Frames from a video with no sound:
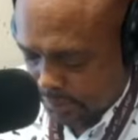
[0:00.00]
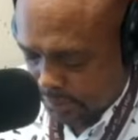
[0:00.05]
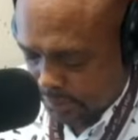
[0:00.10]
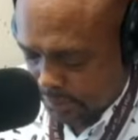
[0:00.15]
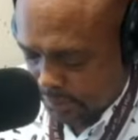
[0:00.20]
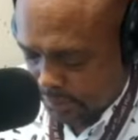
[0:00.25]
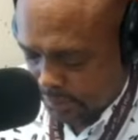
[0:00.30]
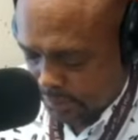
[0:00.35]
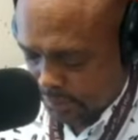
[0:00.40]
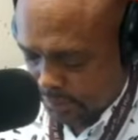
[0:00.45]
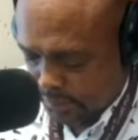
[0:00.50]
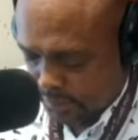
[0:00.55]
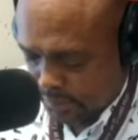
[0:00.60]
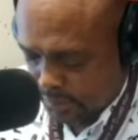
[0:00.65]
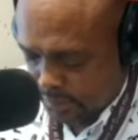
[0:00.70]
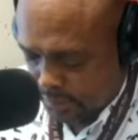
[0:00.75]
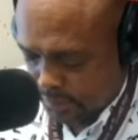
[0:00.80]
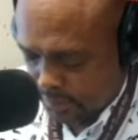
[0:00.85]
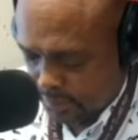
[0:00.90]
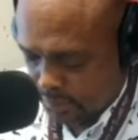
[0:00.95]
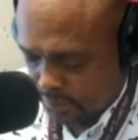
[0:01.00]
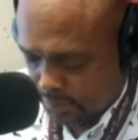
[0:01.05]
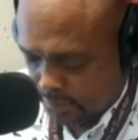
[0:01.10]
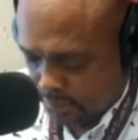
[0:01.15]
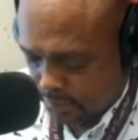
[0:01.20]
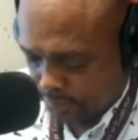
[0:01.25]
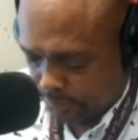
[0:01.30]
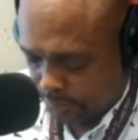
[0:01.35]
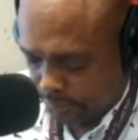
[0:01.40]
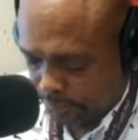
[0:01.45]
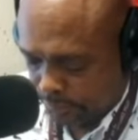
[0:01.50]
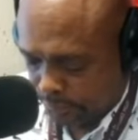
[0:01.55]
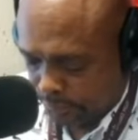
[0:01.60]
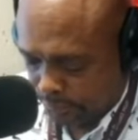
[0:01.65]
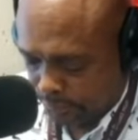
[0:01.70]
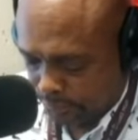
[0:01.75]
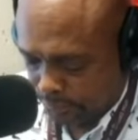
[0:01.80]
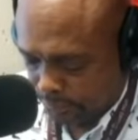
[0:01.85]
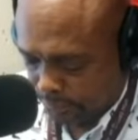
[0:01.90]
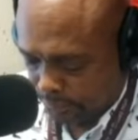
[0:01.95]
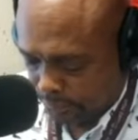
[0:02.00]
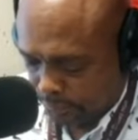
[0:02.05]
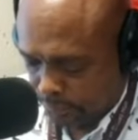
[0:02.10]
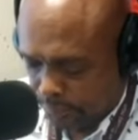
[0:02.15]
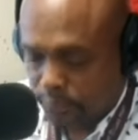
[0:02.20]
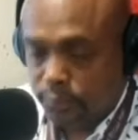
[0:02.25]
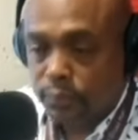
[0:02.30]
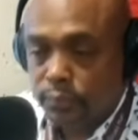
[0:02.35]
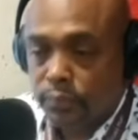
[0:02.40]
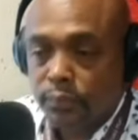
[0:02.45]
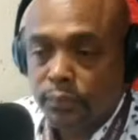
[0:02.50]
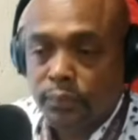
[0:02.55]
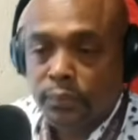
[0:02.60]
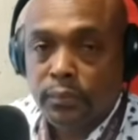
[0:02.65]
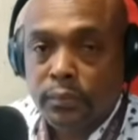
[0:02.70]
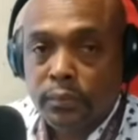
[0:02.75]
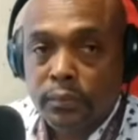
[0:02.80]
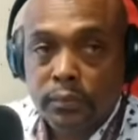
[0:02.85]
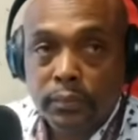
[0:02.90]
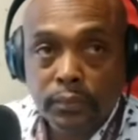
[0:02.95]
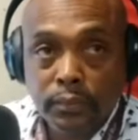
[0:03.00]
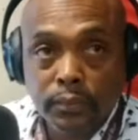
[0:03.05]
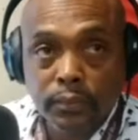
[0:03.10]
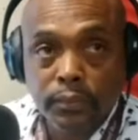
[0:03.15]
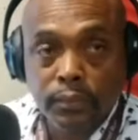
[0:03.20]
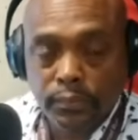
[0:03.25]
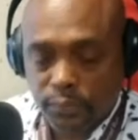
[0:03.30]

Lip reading: No words are spoken by the person on screen.